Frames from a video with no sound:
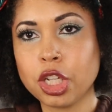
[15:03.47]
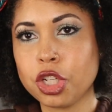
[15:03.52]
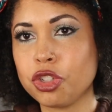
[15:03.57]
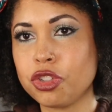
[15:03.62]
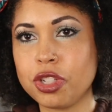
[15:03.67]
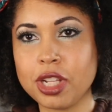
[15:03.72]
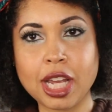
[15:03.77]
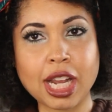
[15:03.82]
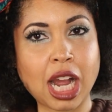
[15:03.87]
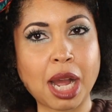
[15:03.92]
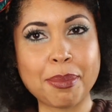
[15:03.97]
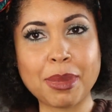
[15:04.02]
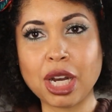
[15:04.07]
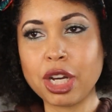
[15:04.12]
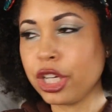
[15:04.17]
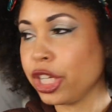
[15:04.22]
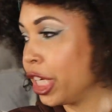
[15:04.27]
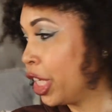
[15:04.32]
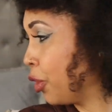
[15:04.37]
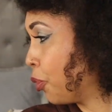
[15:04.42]
See, I got my
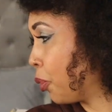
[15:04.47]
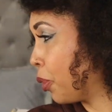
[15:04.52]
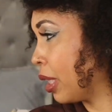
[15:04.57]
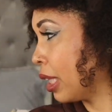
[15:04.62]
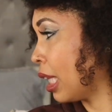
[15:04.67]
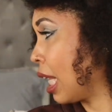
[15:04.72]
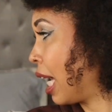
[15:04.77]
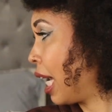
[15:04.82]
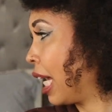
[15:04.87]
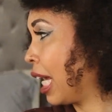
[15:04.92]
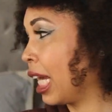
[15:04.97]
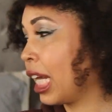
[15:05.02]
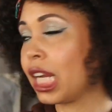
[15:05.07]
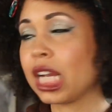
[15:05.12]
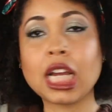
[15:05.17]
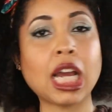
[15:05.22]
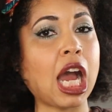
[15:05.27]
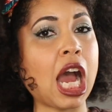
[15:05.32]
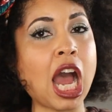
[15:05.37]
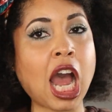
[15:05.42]
hoodie on, like
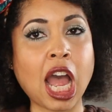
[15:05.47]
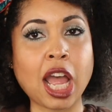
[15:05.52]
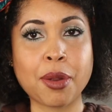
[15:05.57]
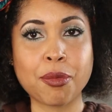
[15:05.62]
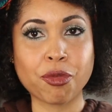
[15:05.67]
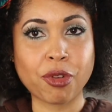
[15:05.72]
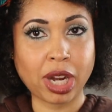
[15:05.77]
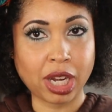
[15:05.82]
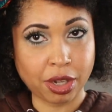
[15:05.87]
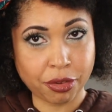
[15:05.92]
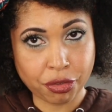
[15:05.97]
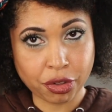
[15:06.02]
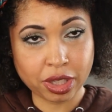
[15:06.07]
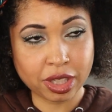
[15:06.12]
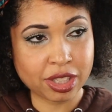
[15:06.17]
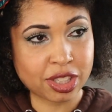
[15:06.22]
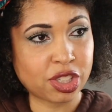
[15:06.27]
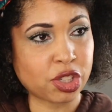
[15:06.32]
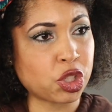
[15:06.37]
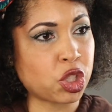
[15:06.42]
I'm ready for
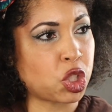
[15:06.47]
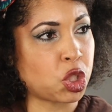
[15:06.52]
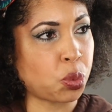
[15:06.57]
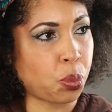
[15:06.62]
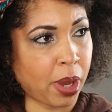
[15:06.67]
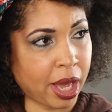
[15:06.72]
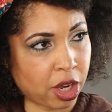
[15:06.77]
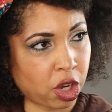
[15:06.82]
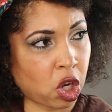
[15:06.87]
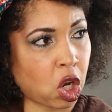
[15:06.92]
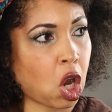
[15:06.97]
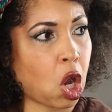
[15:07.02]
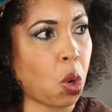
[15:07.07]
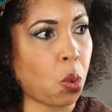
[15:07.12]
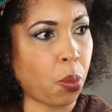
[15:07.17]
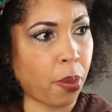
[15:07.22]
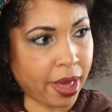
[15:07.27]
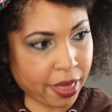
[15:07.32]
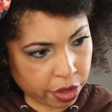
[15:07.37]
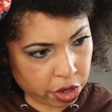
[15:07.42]
this sweater
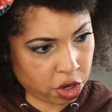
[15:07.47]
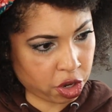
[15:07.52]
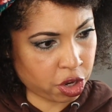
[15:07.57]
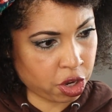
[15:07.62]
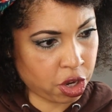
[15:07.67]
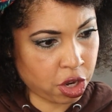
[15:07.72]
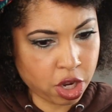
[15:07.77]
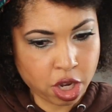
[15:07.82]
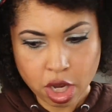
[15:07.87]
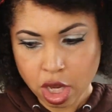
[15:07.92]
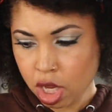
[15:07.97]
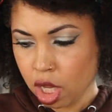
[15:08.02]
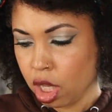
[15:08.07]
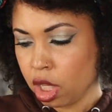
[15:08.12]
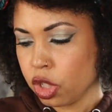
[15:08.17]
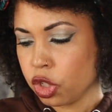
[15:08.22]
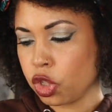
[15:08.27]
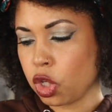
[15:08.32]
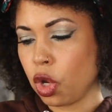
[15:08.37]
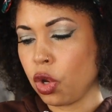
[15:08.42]
weather.
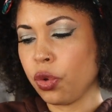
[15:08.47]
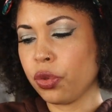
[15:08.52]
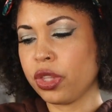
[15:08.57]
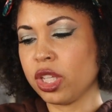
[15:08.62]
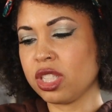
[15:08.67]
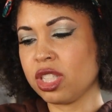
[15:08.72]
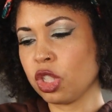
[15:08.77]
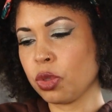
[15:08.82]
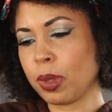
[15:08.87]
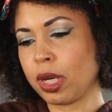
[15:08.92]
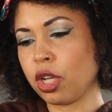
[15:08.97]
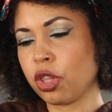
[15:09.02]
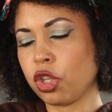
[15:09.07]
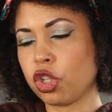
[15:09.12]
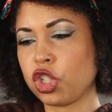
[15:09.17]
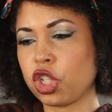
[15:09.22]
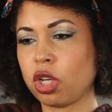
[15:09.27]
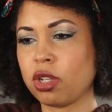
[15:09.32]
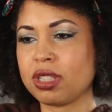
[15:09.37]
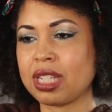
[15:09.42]
So this is one of the
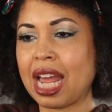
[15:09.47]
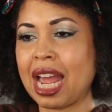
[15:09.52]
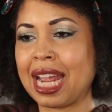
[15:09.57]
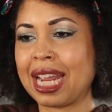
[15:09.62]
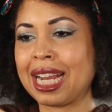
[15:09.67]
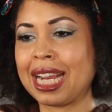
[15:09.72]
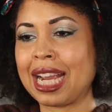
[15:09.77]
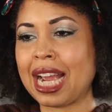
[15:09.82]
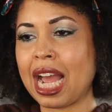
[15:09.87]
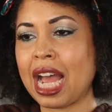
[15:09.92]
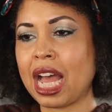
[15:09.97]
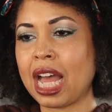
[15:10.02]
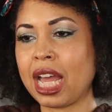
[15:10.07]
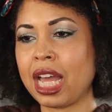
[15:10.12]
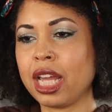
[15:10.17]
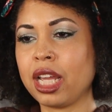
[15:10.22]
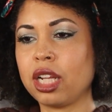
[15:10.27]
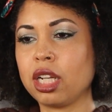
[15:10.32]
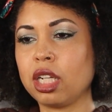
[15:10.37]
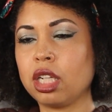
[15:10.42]
shirts I
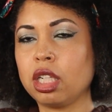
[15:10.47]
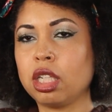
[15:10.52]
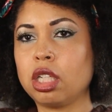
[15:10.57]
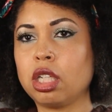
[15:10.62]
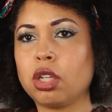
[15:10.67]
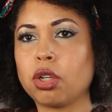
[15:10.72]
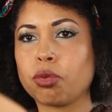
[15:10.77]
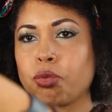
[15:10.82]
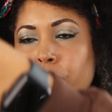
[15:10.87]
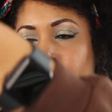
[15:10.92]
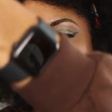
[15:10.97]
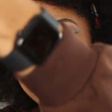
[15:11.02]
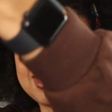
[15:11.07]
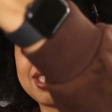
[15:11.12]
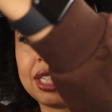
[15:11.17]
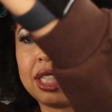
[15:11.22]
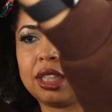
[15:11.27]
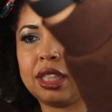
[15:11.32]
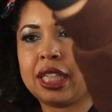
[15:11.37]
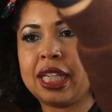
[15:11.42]
got
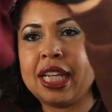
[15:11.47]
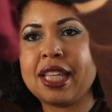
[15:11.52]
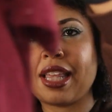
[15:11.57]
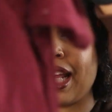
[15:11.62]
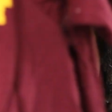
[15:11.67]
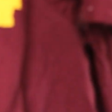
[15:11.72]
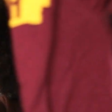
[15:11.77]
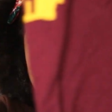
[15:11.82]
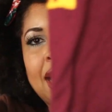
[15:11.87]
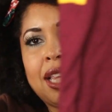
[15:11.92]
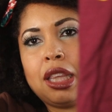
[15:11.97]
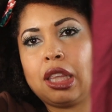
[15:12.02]
recently that I